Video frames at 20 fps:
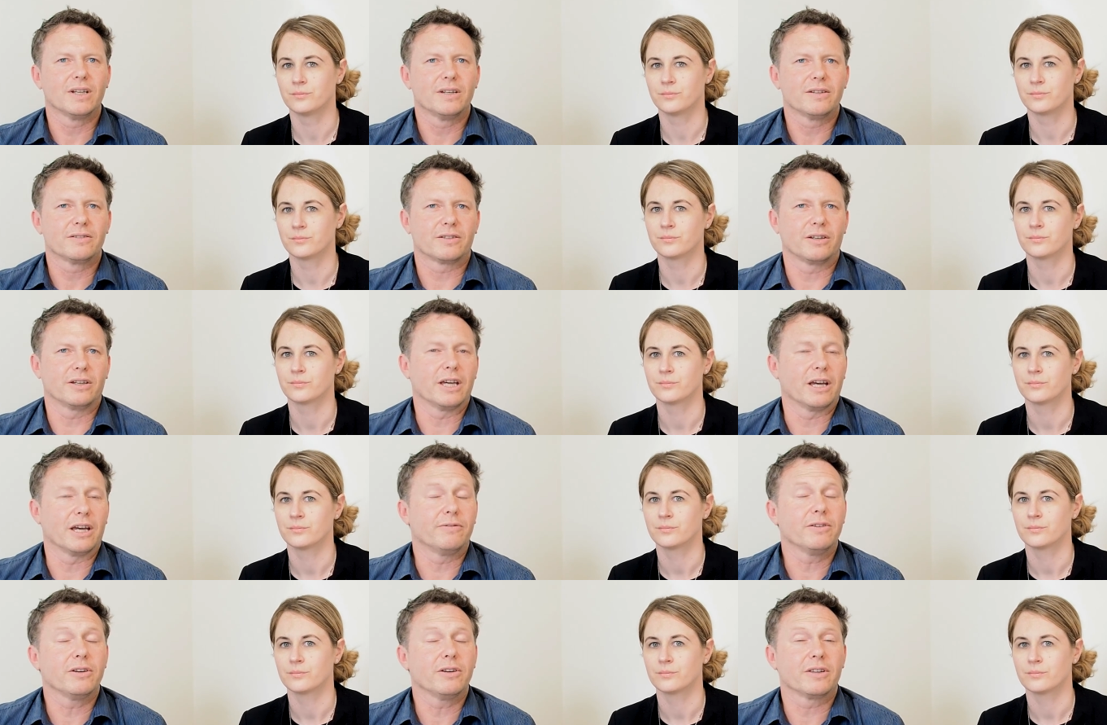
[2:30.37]
Speaker 1: So yeah,
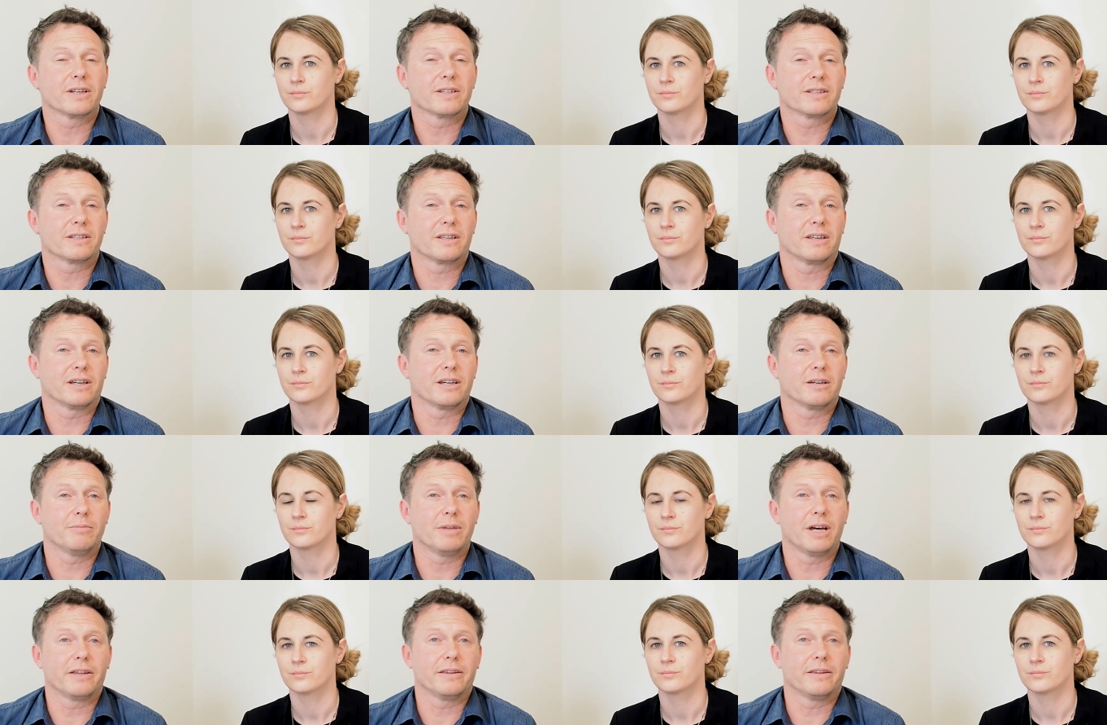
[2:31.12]
a few things to think
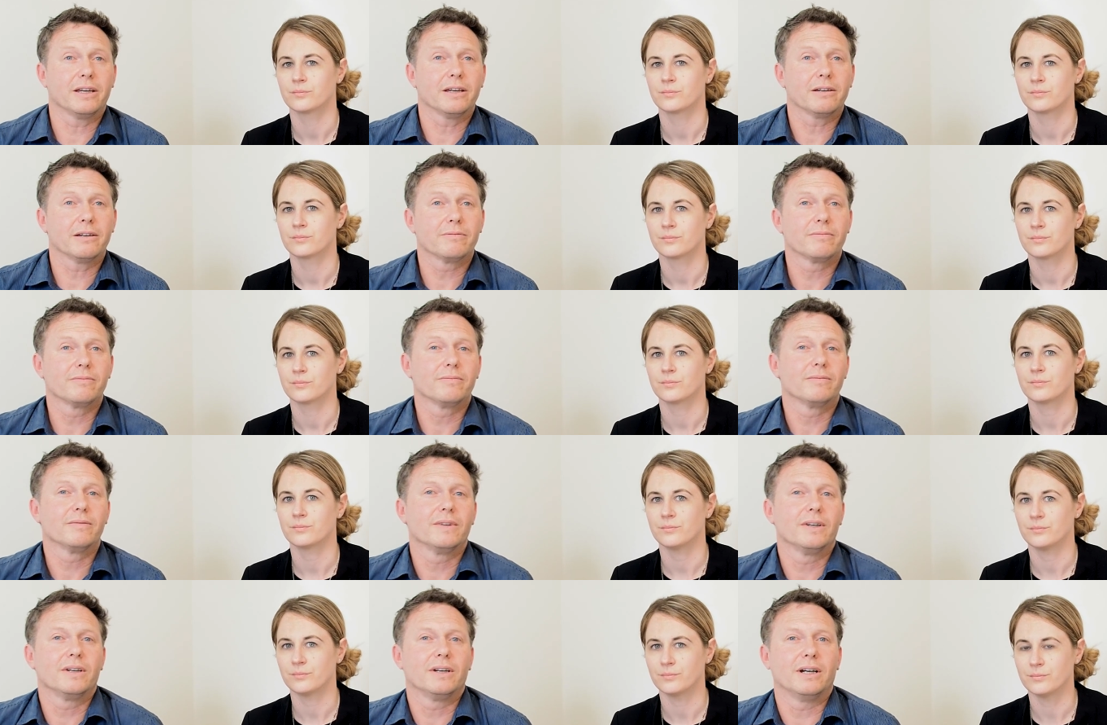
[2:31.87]
about there.
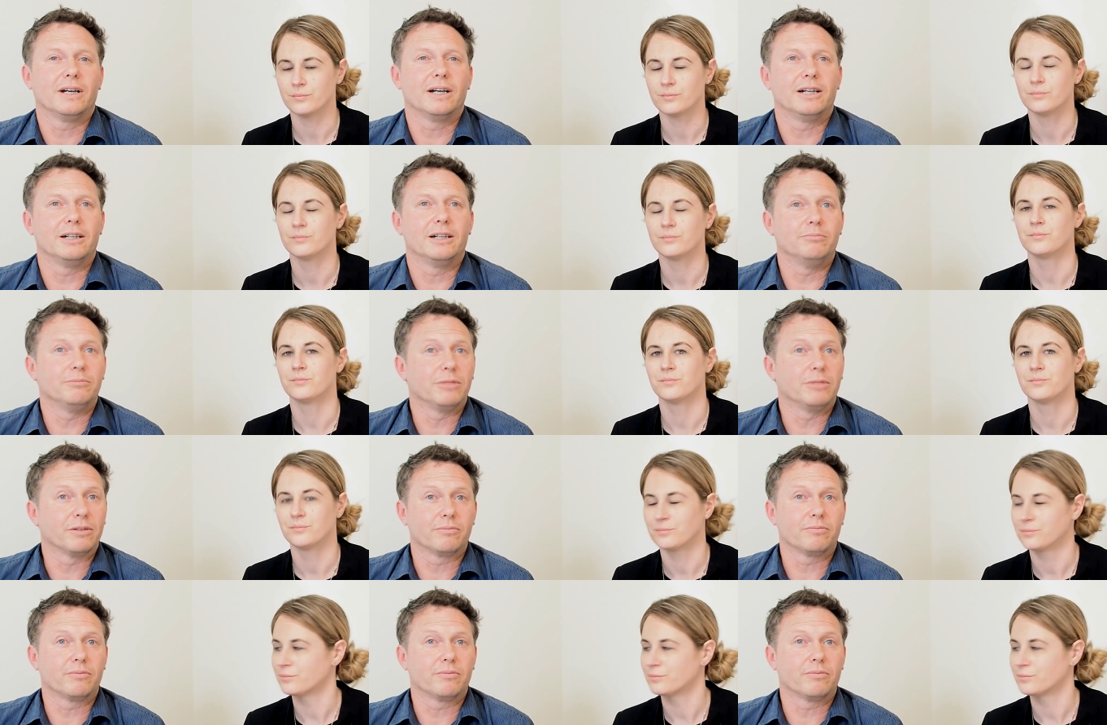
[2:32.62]
Mm-hmm. Um, but